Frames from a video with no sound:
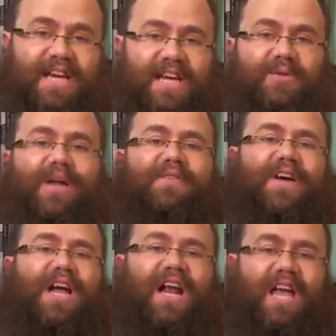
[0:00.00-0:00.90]
Here we have
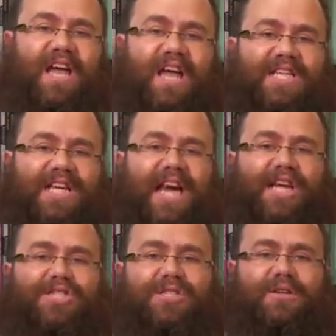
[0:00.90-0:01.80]
a clear
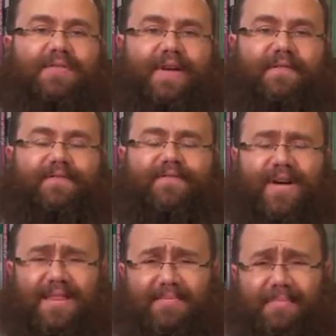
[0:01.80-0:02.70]
indication of a
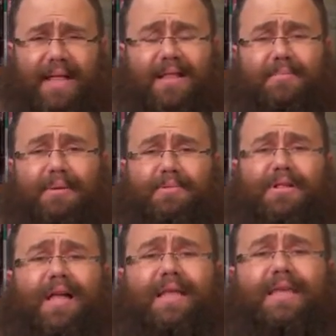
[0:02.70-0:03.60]
fundamental
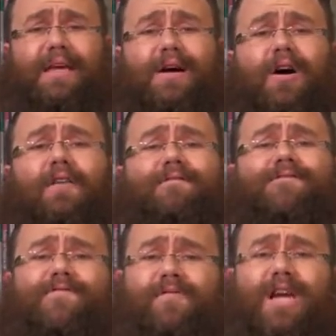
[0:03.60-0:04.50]
biblical idea of
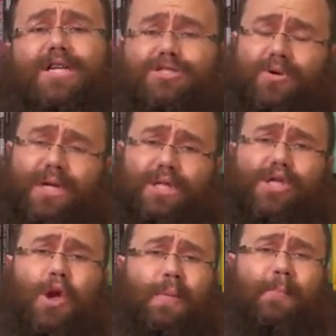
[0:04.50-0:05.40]
free choice.
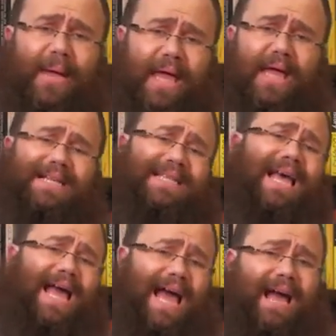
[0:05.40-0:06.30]
Human beings
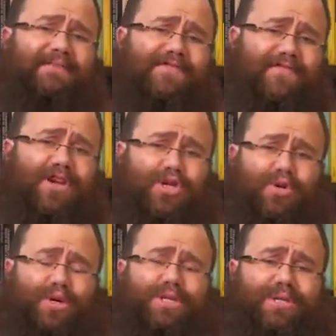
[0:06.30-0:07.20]
have free
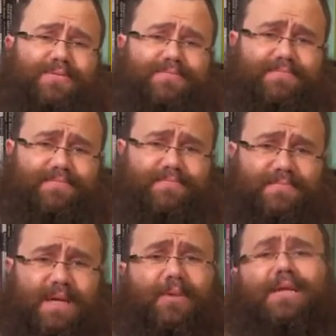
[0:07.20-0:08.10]
choice.
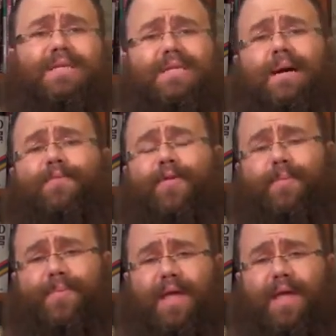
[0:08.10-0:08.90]
Where does this come from?